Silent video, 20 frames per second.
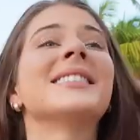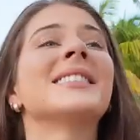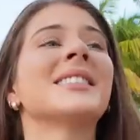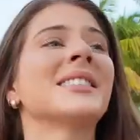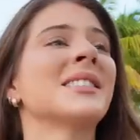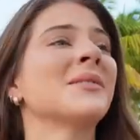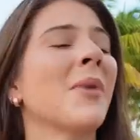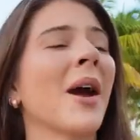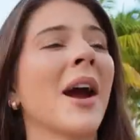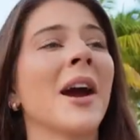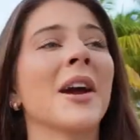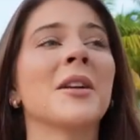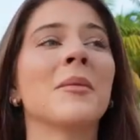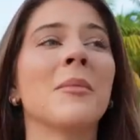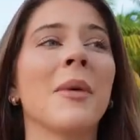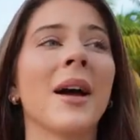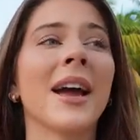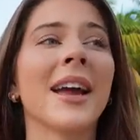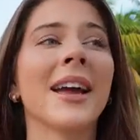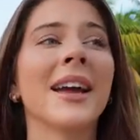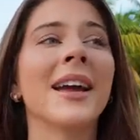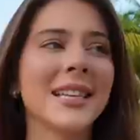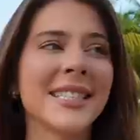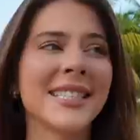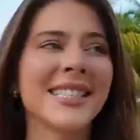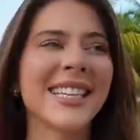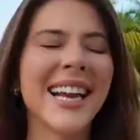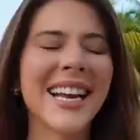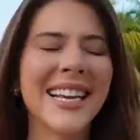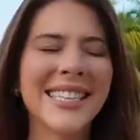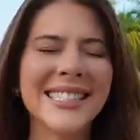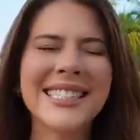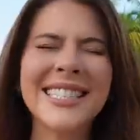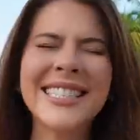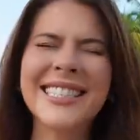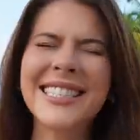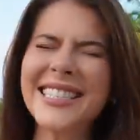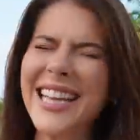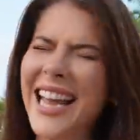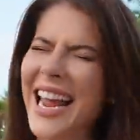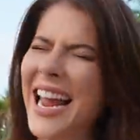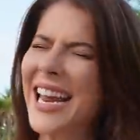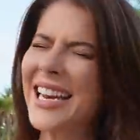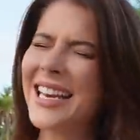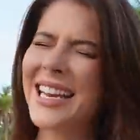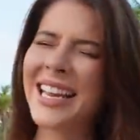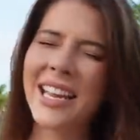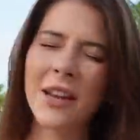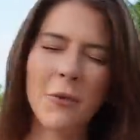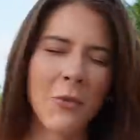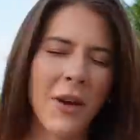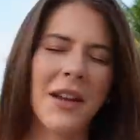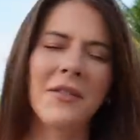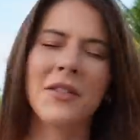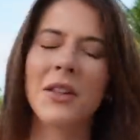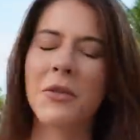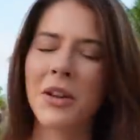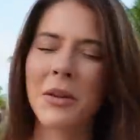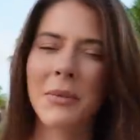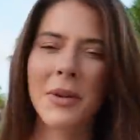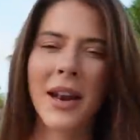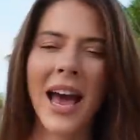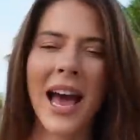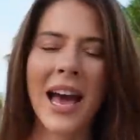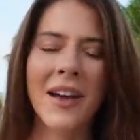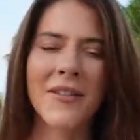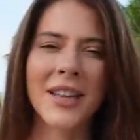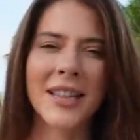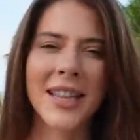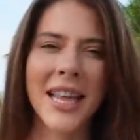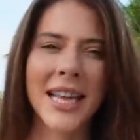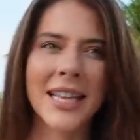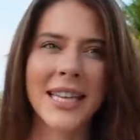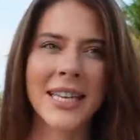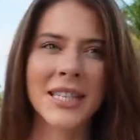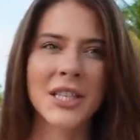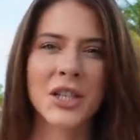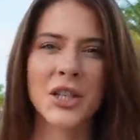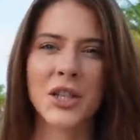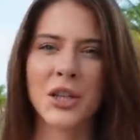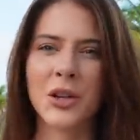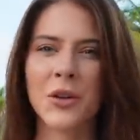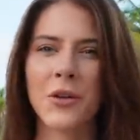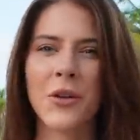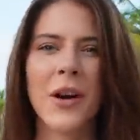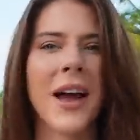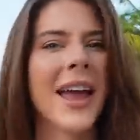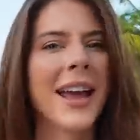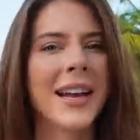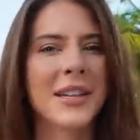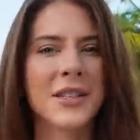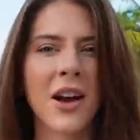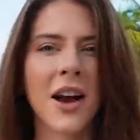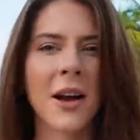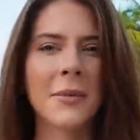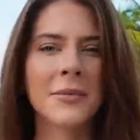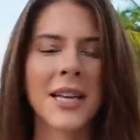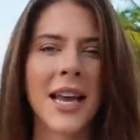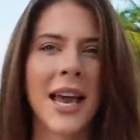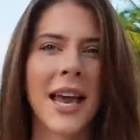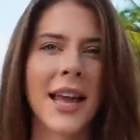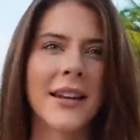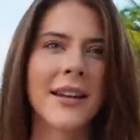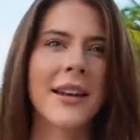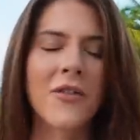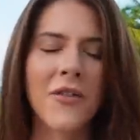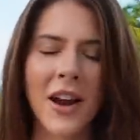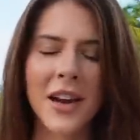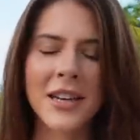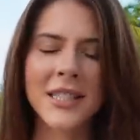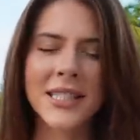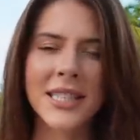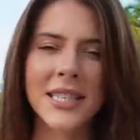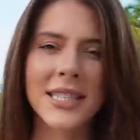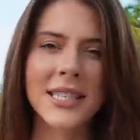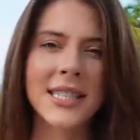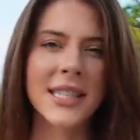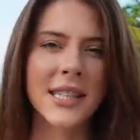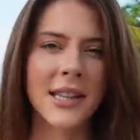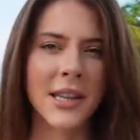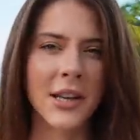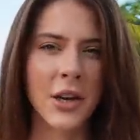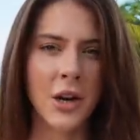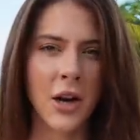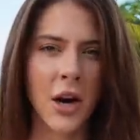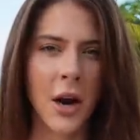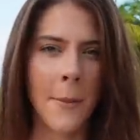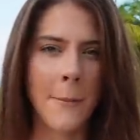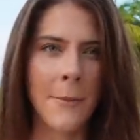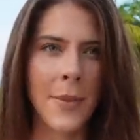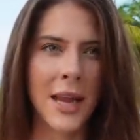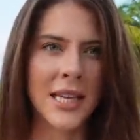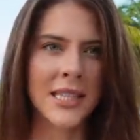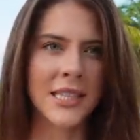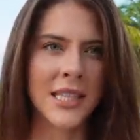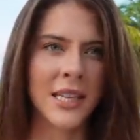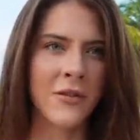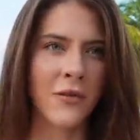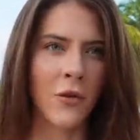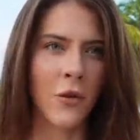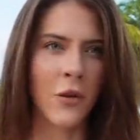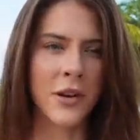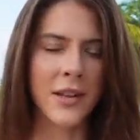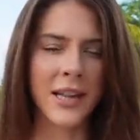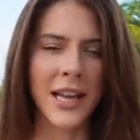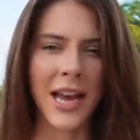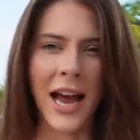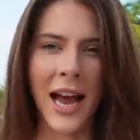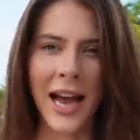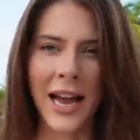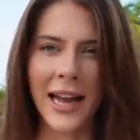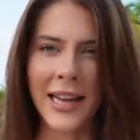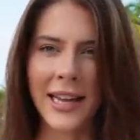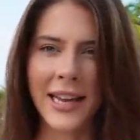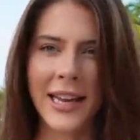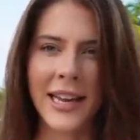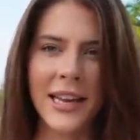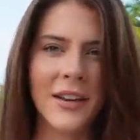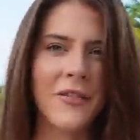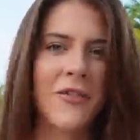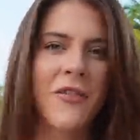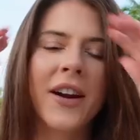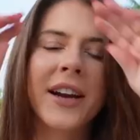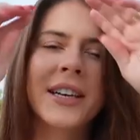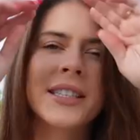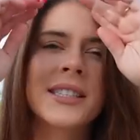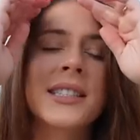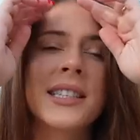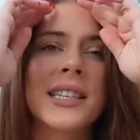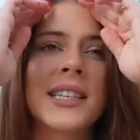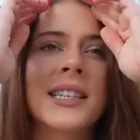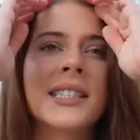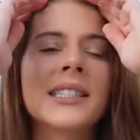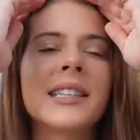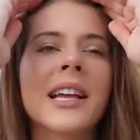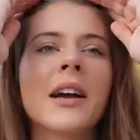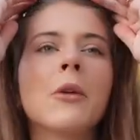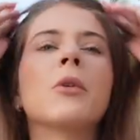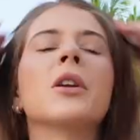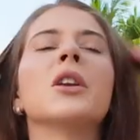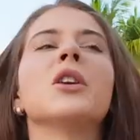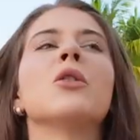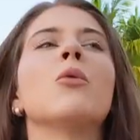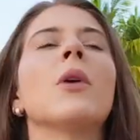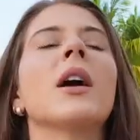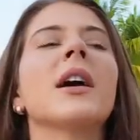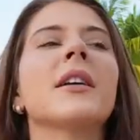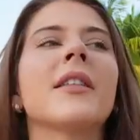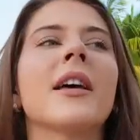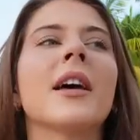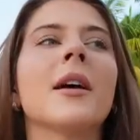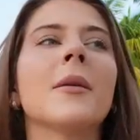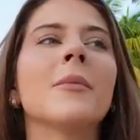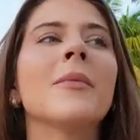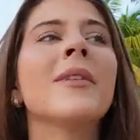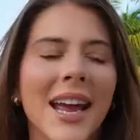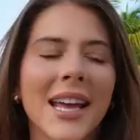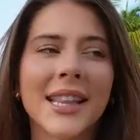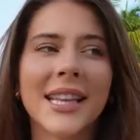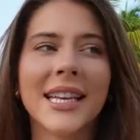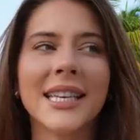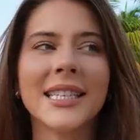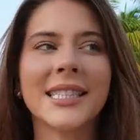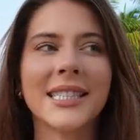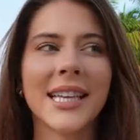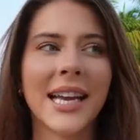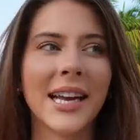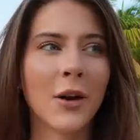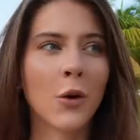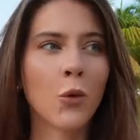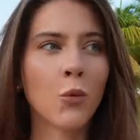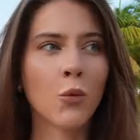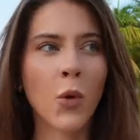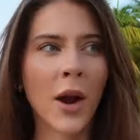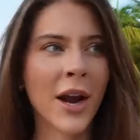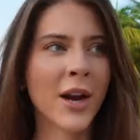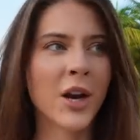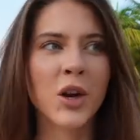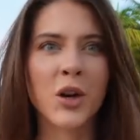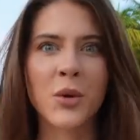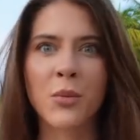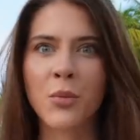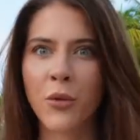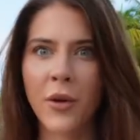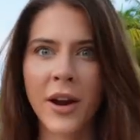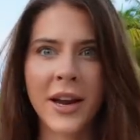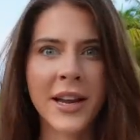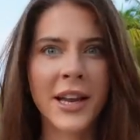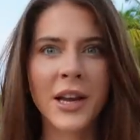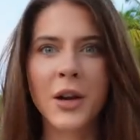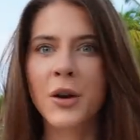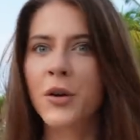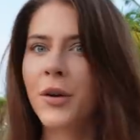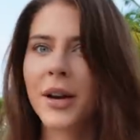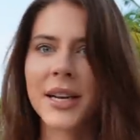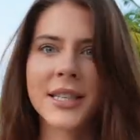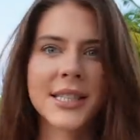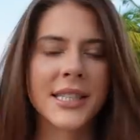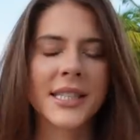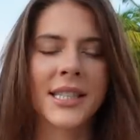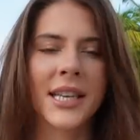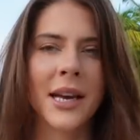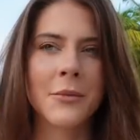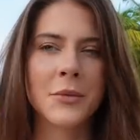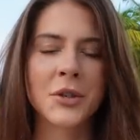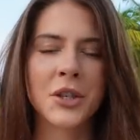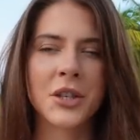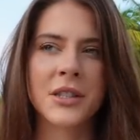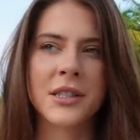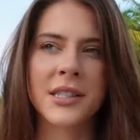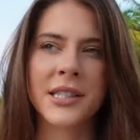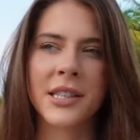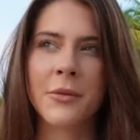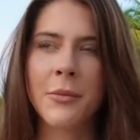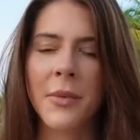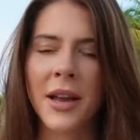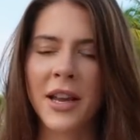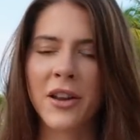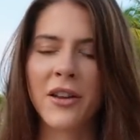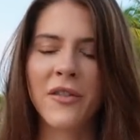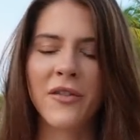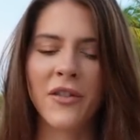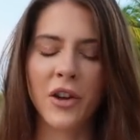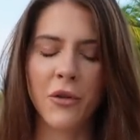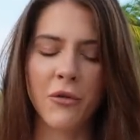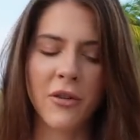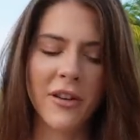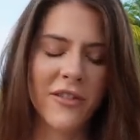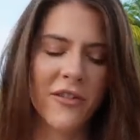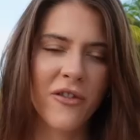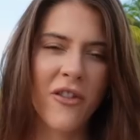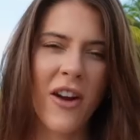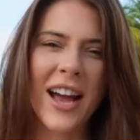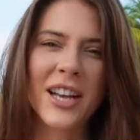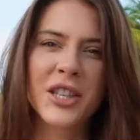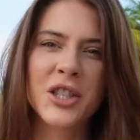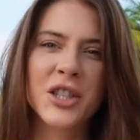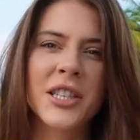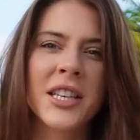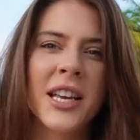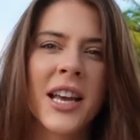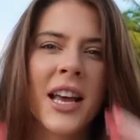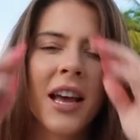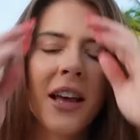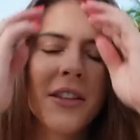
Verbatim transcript: inspired by this insane heat wave that we've been having lately to do a top 10 fragrances that are amazing for the high heat. Fragrances that when you wear them in these like record breaking crazy temperatures, they'll make you feel refreshed.